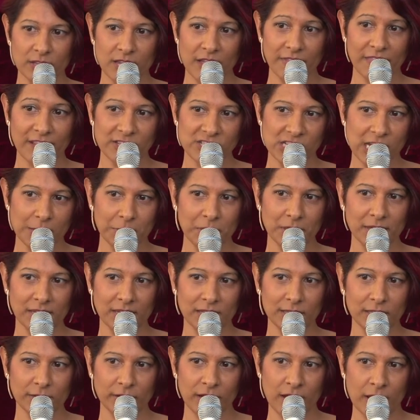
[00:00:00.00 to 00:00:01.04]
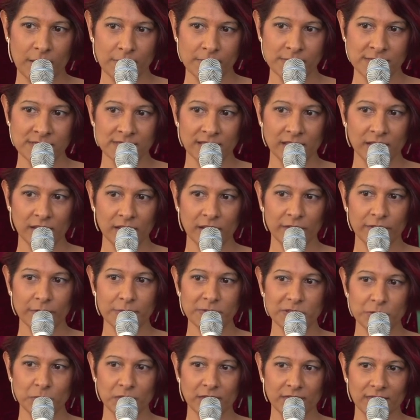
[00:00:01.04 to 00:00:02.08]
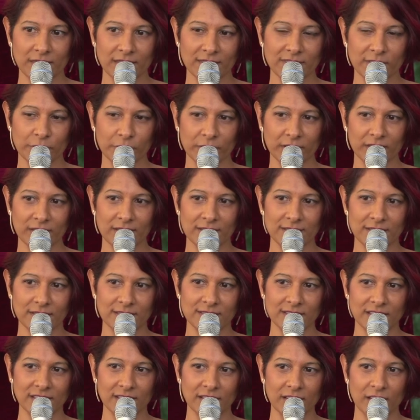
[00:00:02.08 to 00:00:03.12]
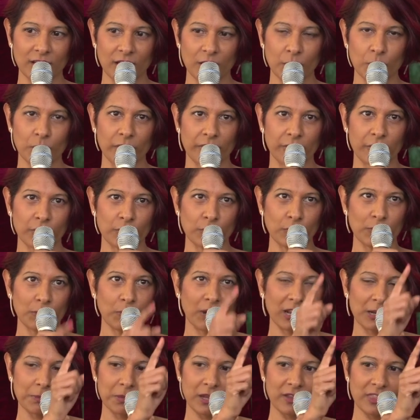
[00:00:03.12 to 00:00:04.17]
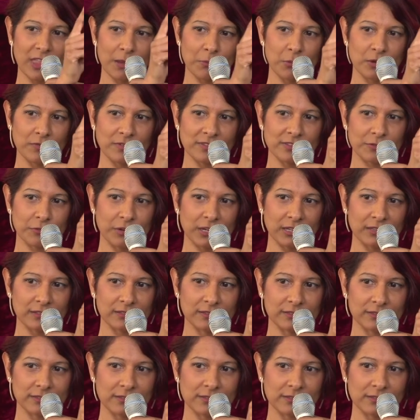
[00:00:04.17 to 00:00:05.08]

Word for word: and that shame and guilt comes from doing things that are inconsistent with who we want to be on that movie screen